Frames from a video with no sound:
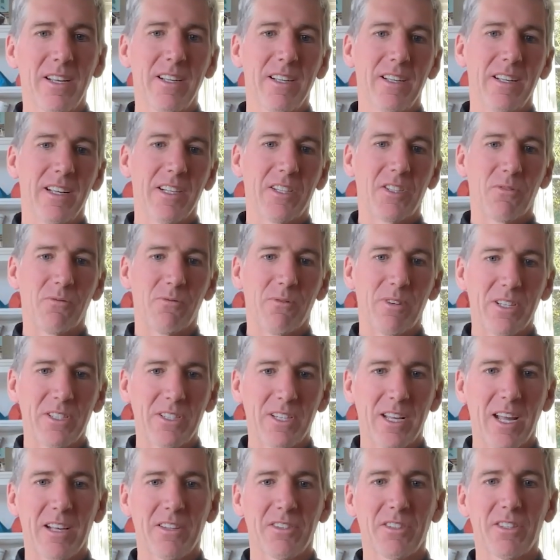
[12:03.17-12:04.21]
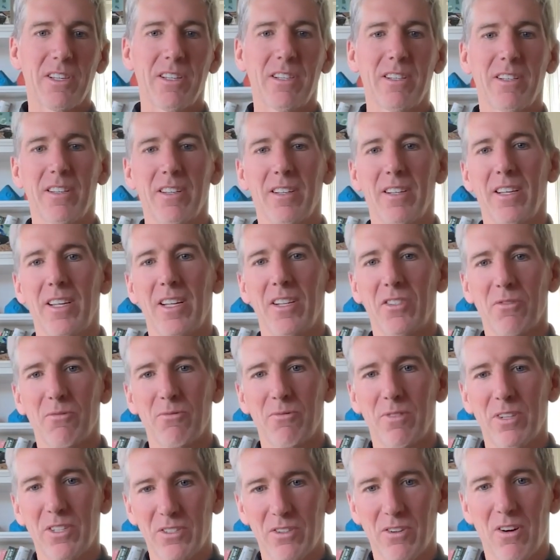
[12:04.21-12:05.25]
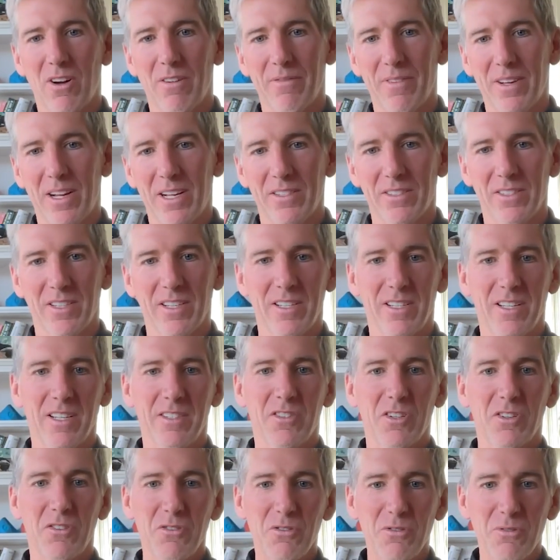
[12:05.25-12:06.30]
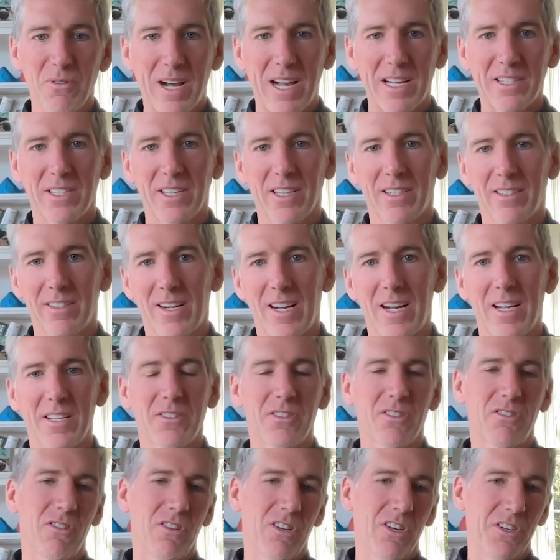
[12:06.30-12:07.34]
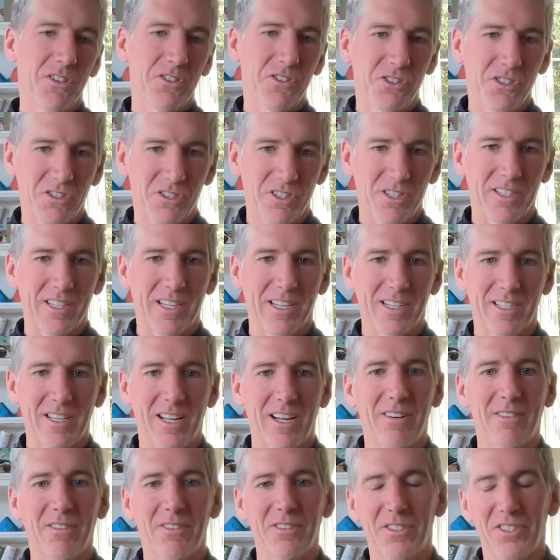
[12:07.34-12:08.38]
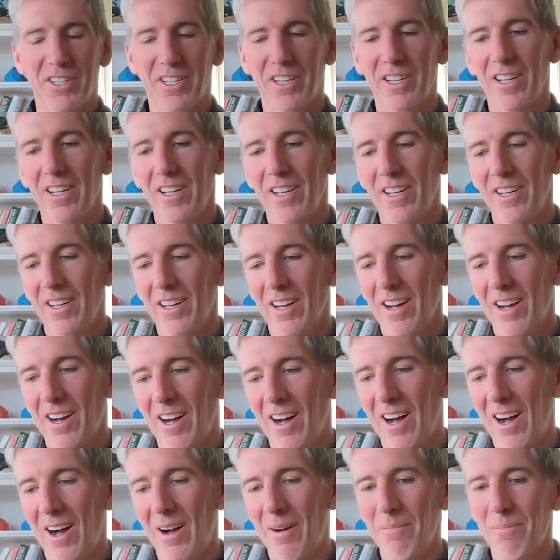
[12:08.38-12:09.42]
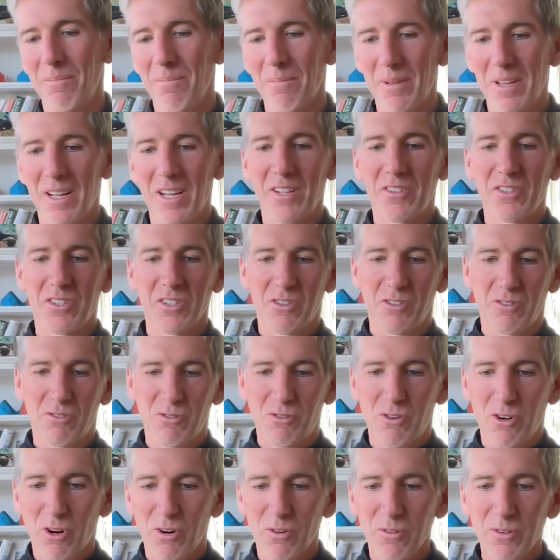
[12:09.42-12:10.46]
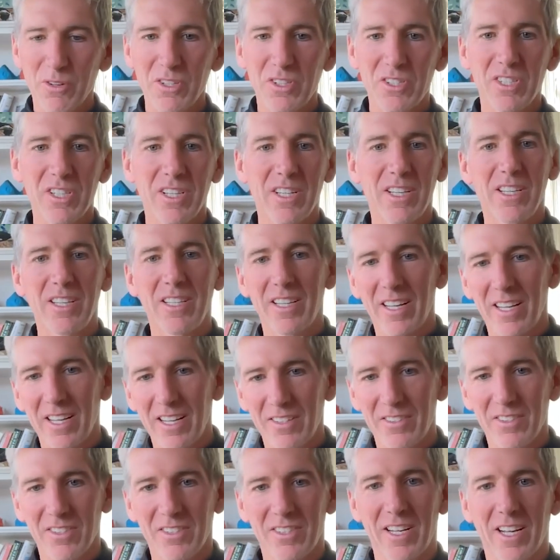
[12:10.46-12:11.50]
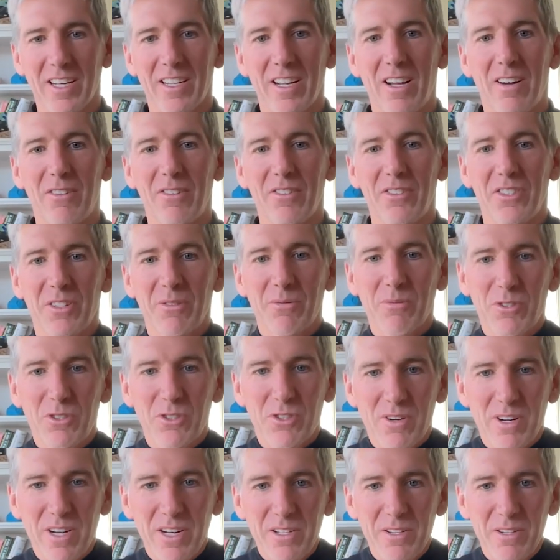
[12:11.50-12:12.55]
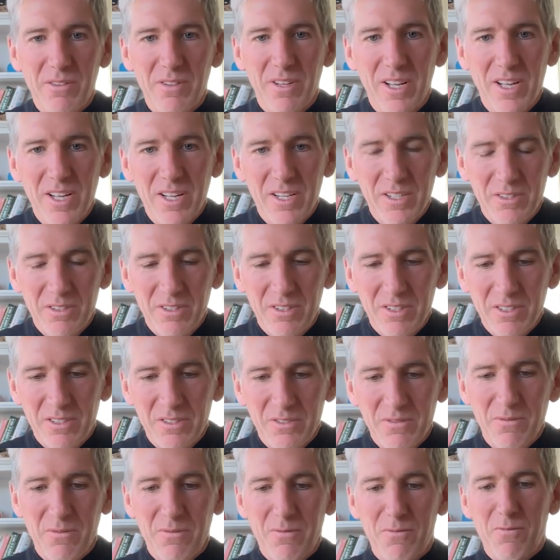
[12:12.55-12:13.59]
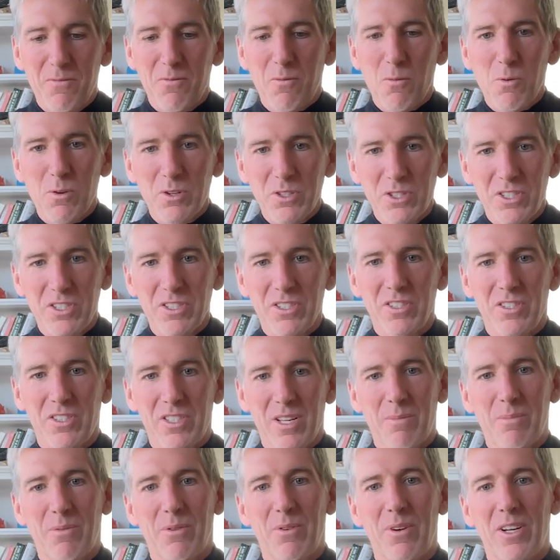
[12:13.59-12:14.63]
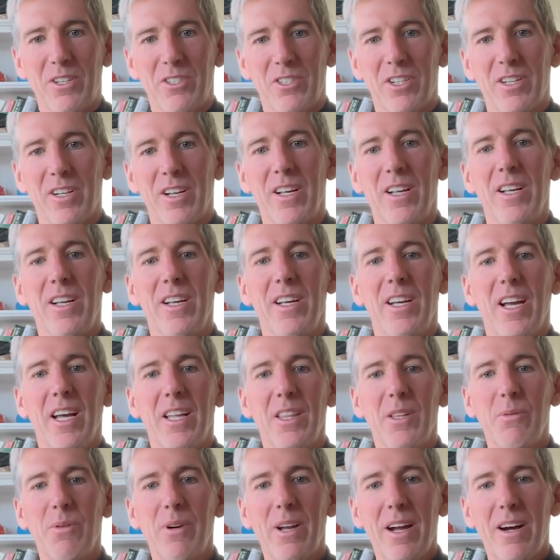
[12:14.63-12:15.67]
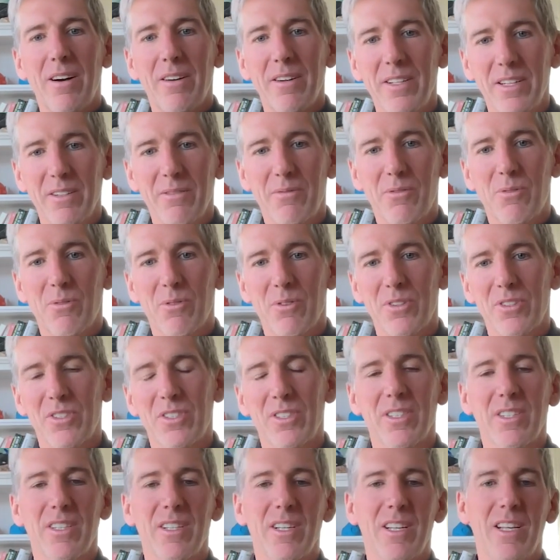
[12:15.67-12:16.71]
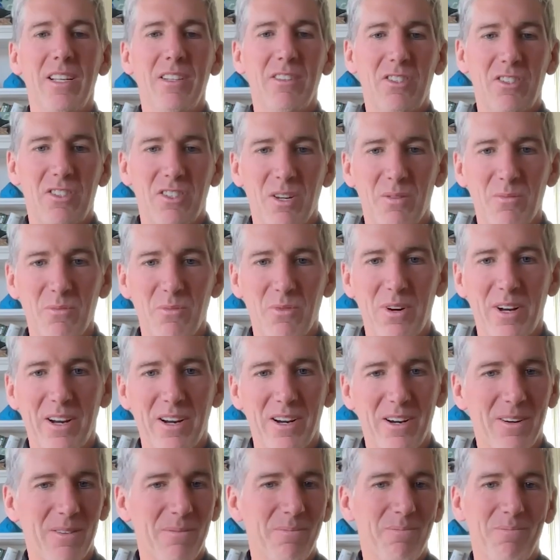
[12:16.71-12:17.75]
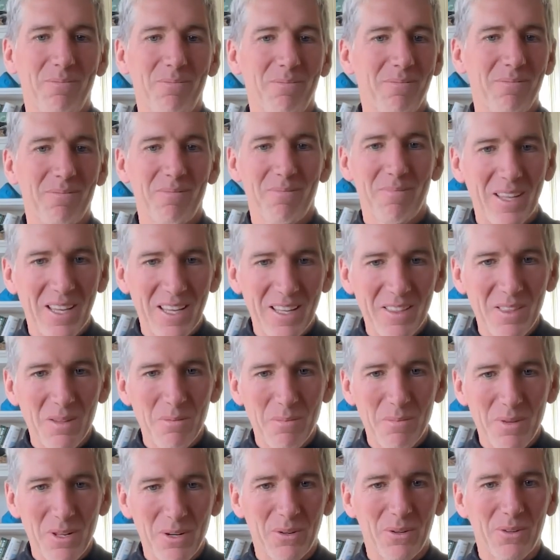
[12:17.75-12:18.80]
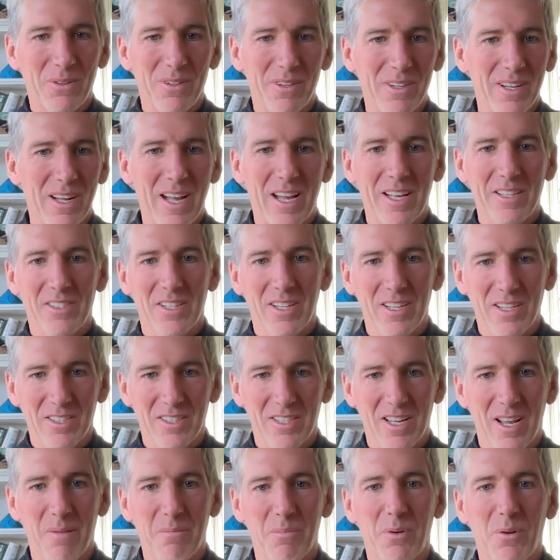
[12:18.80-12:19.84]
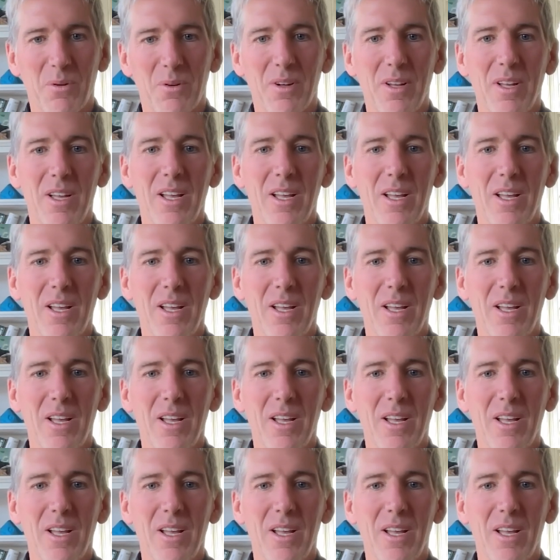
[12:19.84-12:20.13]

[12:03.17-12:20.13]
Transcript: It's a risk asset, it's a risk off asset, it's a new asset class, it's just a technology. Um, it's a currency, it's a technology. We're trying to to this forced separation. Mm. And the reality, of course, is somewhere in the middle, as an example.